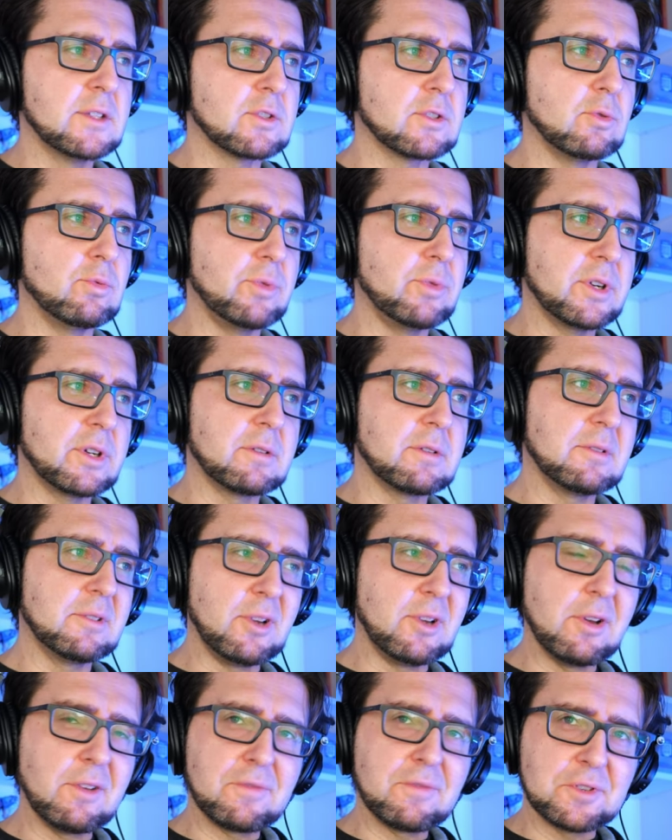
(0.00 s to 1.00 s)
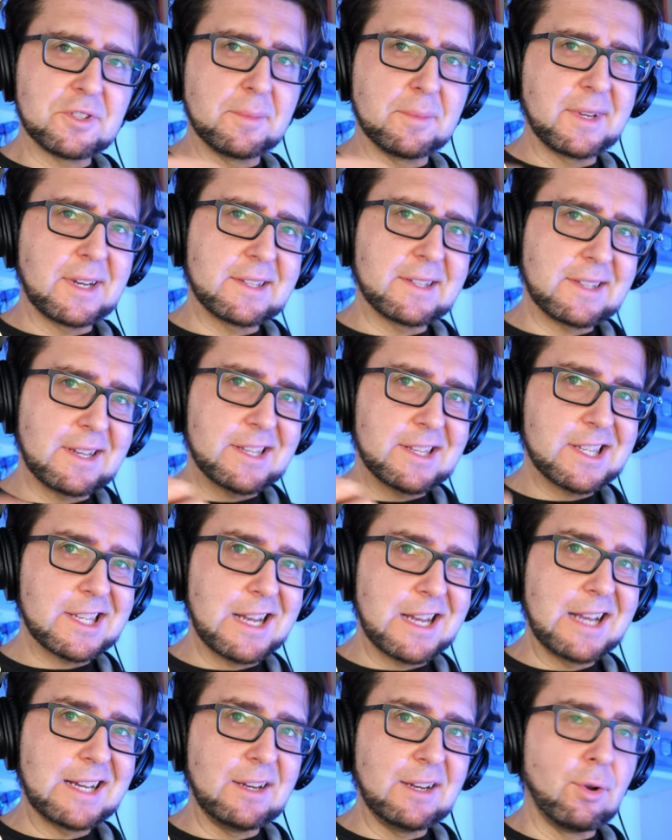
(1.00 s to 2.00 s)
So we're going for something that's
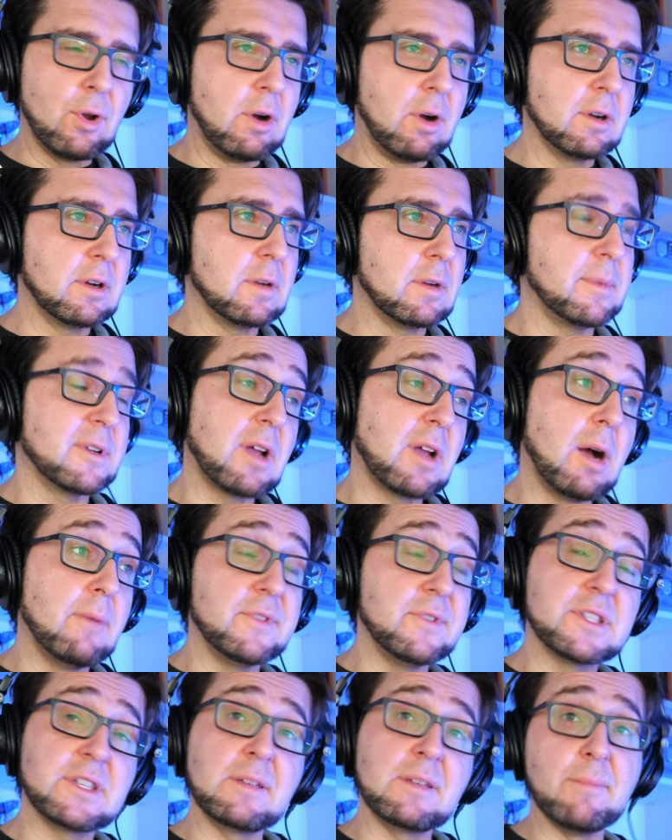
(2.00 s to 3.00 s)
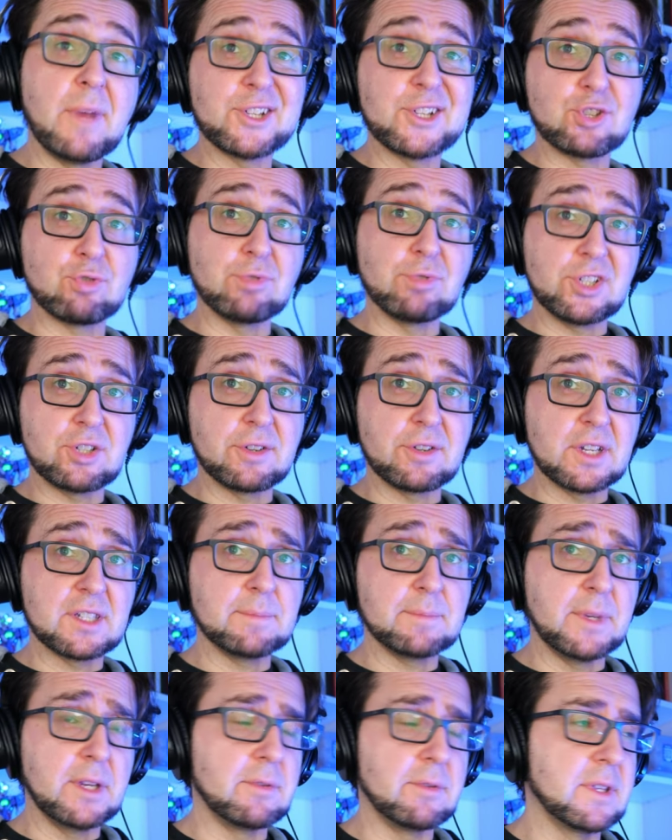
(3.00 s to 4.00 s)
slightly longer, but obviously a much richer
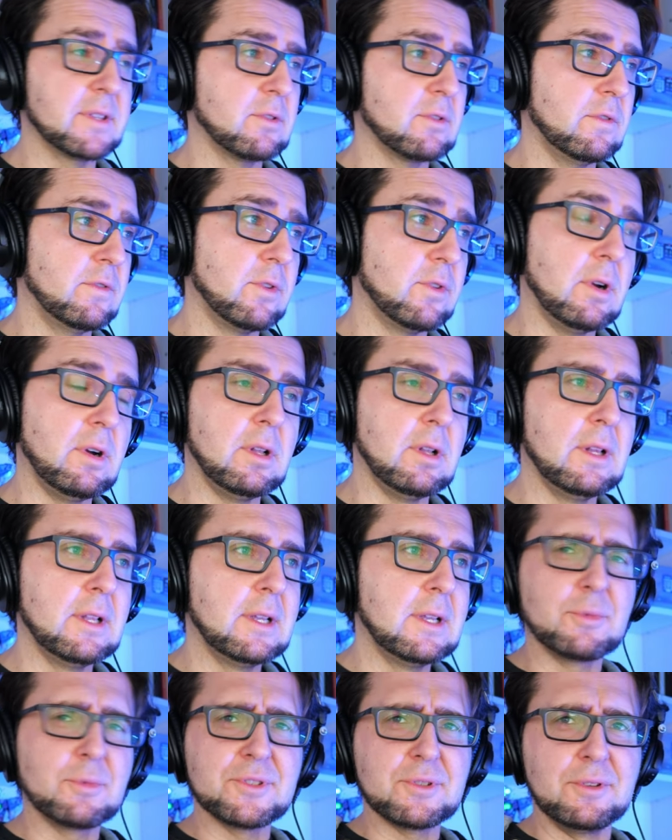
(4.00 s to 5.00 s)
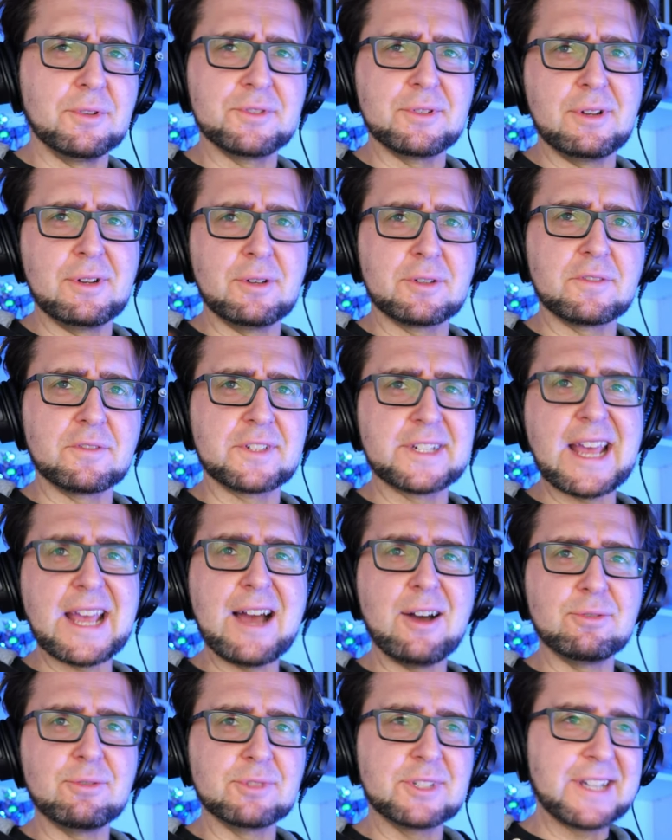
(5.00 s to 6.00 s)
experience overall. There was also a lot of
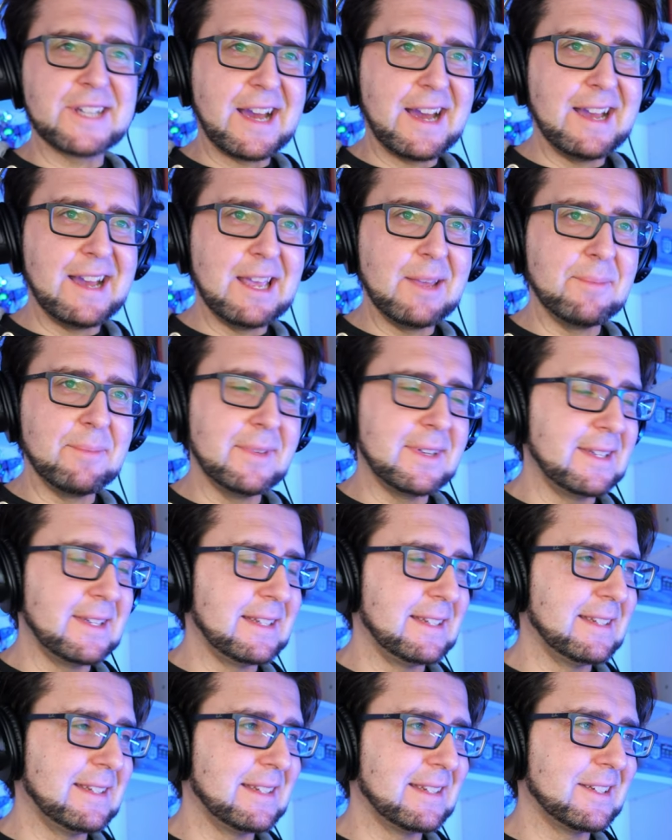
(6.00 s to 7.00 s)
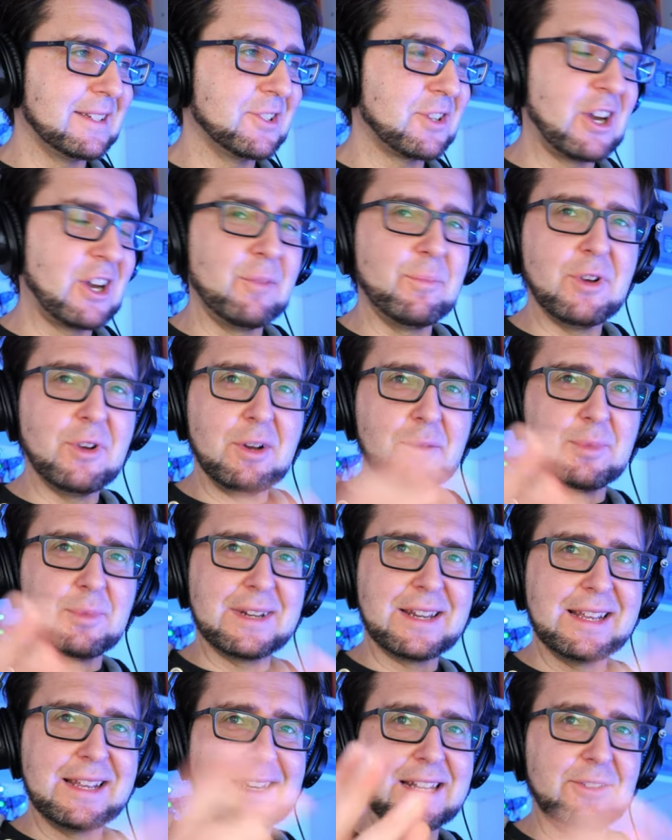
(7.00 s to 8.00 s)
downtime in, in Cherry Bomb
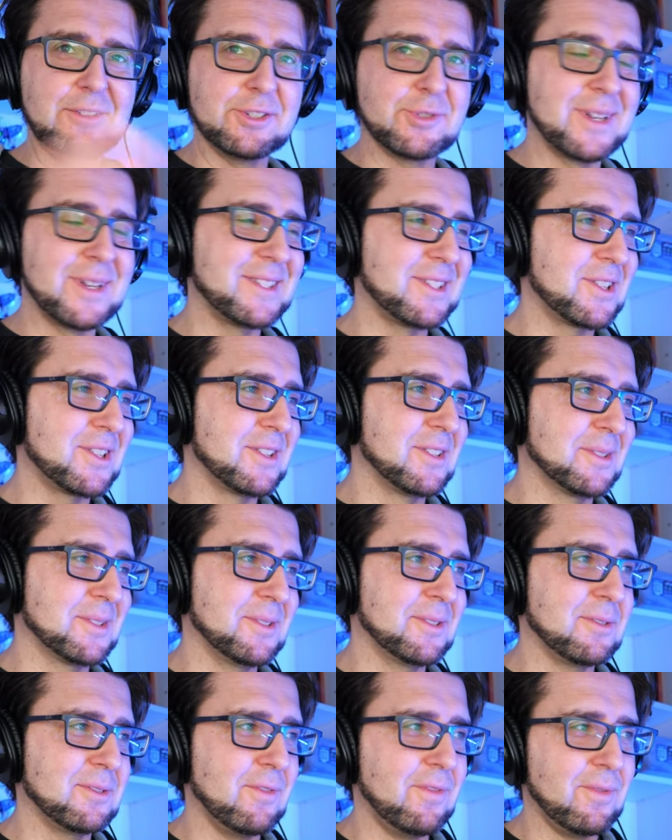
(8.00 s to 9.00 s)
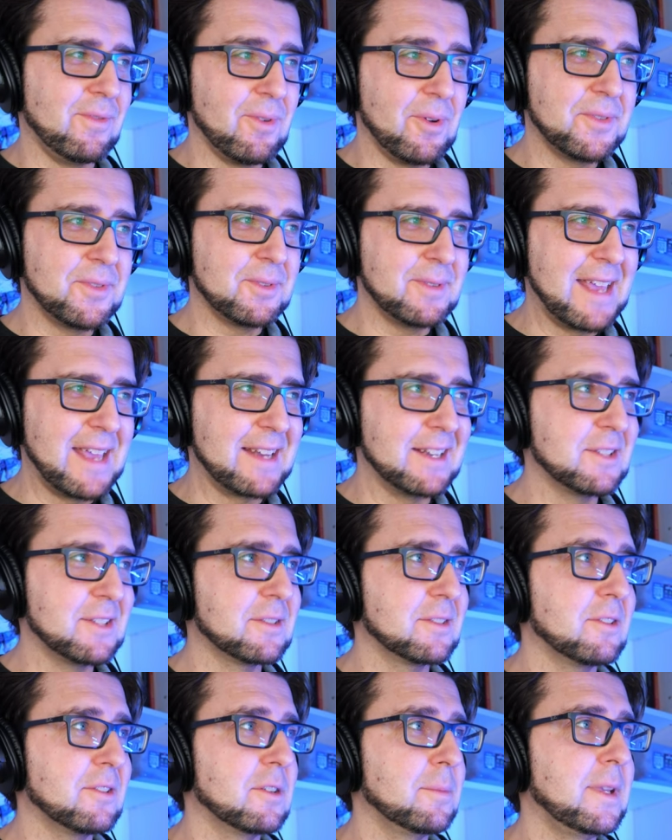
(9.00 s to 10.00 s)
with like level transitions and so forth. So yeah,
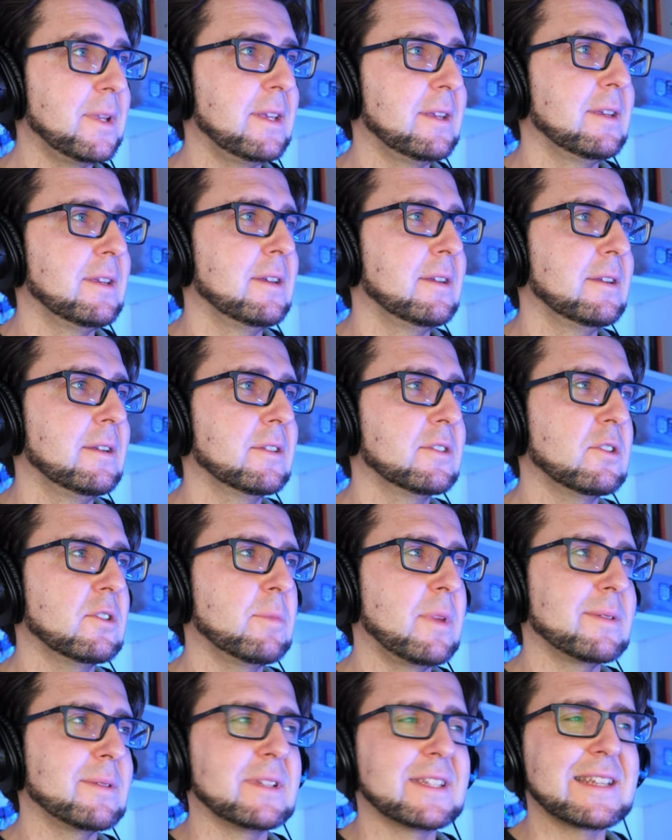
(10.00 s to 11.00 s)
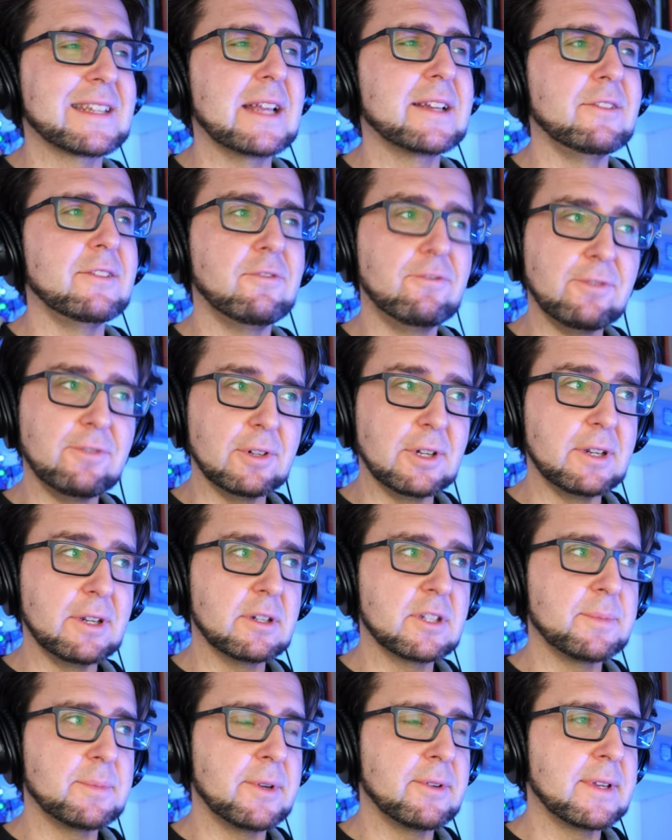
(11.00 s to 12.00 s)
this is going to be it's going to be a slightly fuller
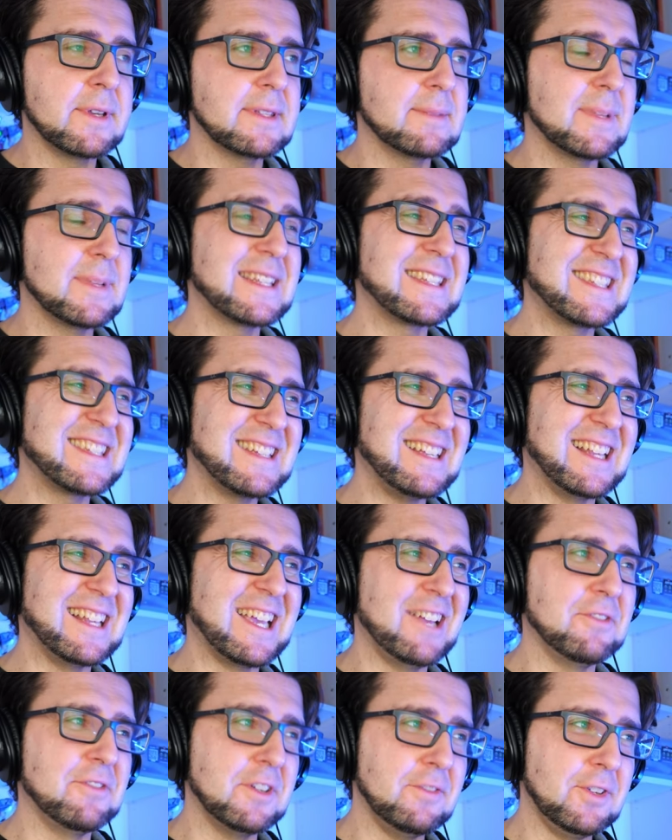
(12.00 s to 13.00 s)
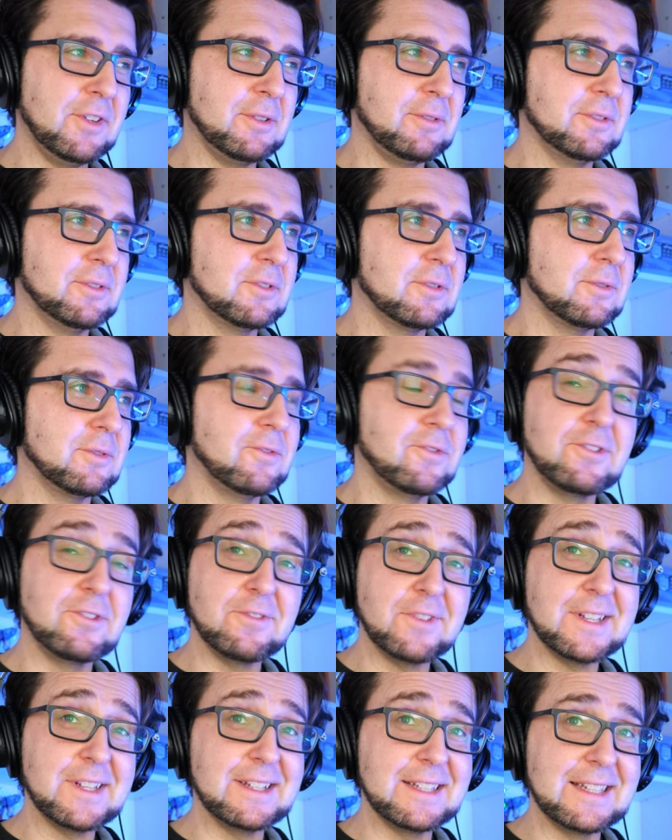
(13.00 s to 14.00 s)
experience, but still kind of difficult to
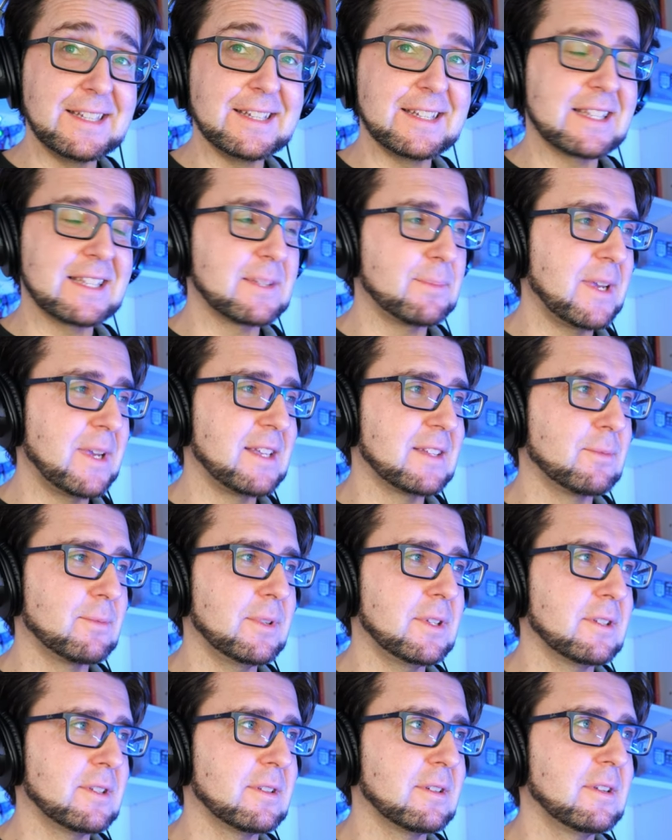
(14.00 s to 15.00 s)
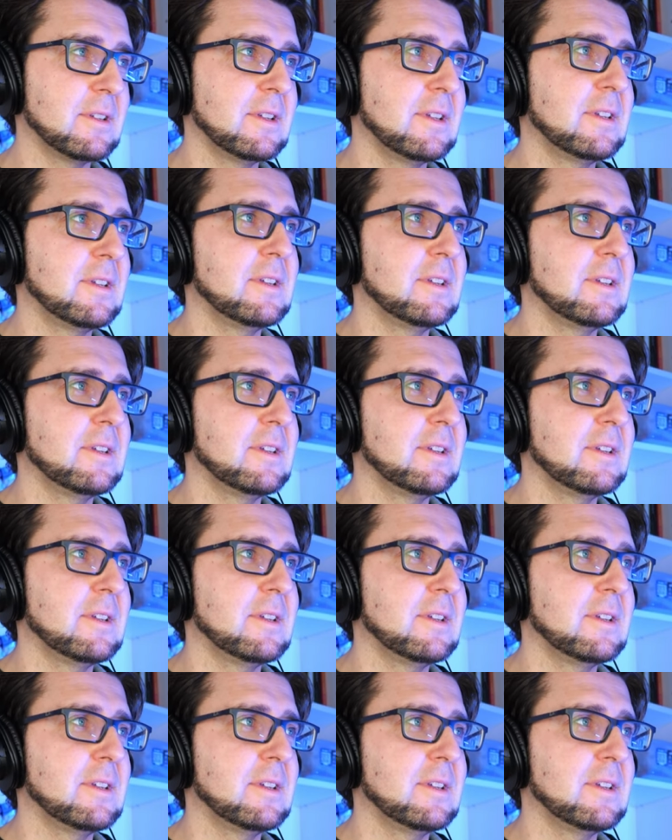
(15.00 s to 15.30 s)
fill in that space with the